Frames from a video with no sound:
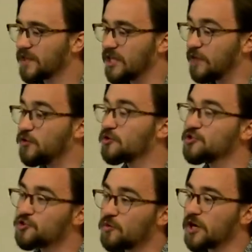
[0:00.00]
If you can
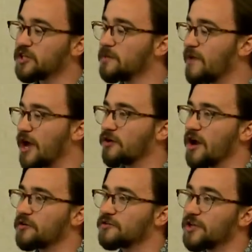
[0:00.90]
do work in the
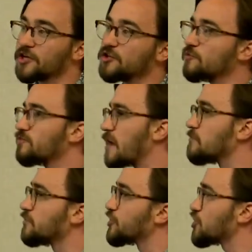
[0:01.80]
background, then you
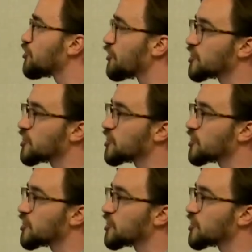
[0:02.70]
probably should,